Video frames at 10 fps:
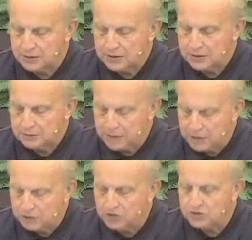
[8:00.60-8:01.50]
The
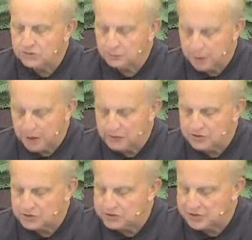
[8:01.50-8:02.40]
patriots of the
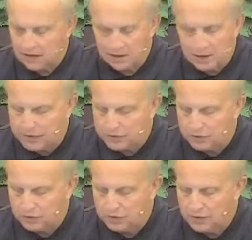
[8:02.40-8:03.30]
province desire nothing
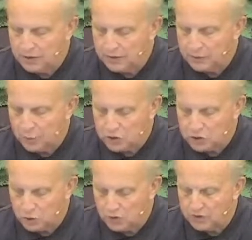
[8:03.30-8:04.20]
new. They wish
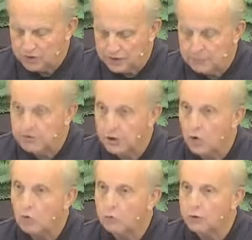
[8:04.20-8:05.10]
only to keep their
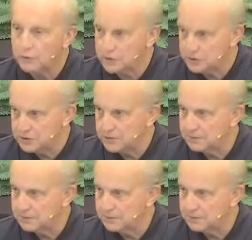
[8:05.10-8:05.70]
old privileges